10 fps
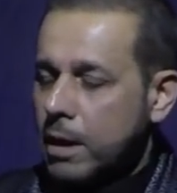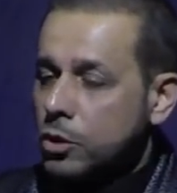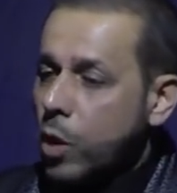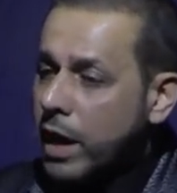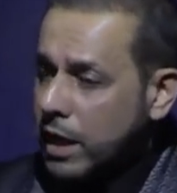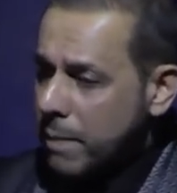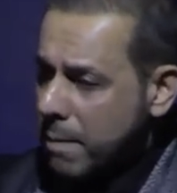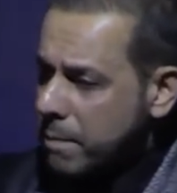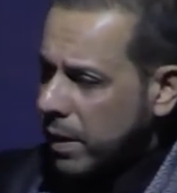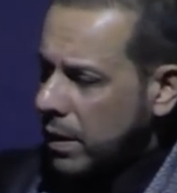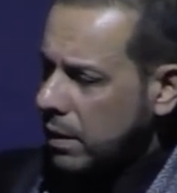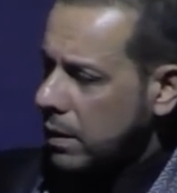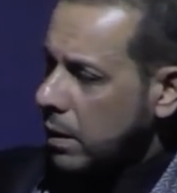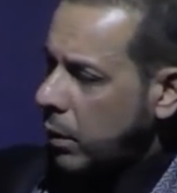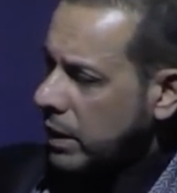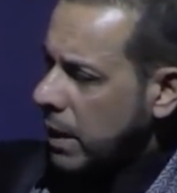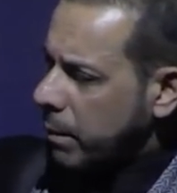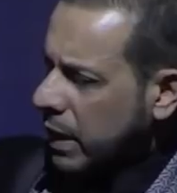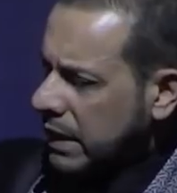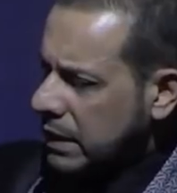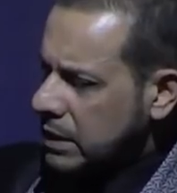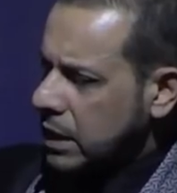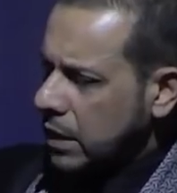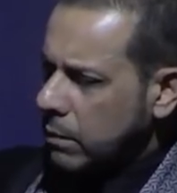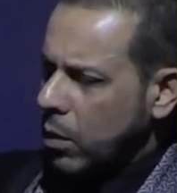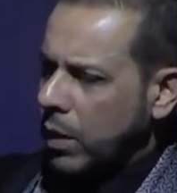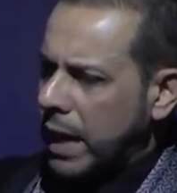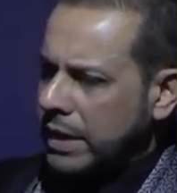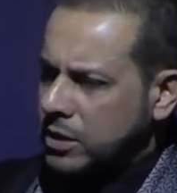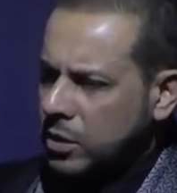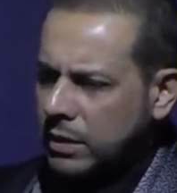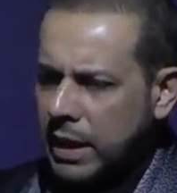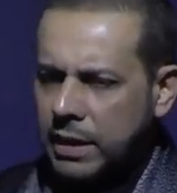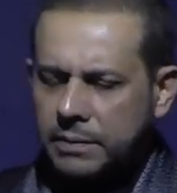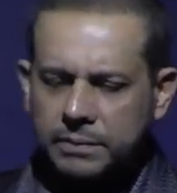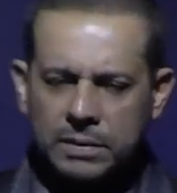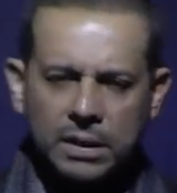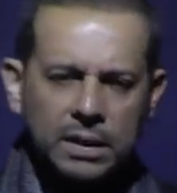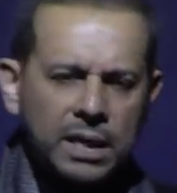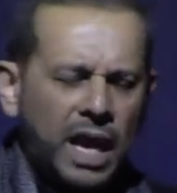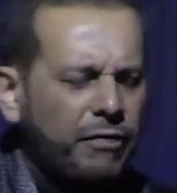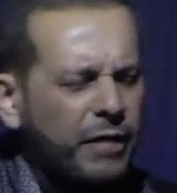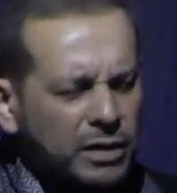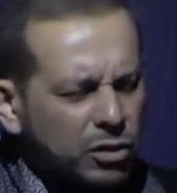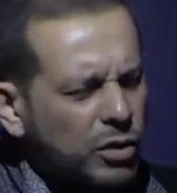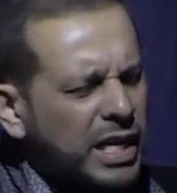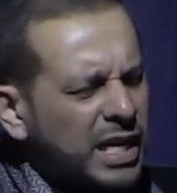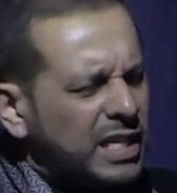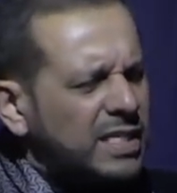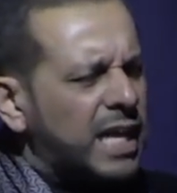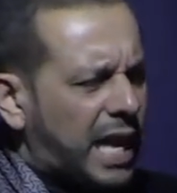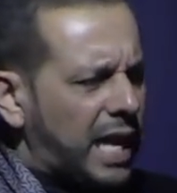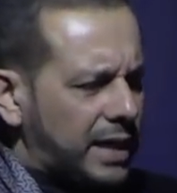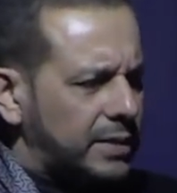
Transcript: So I remember when they bullied this young boy, I stood there. I felt really sad.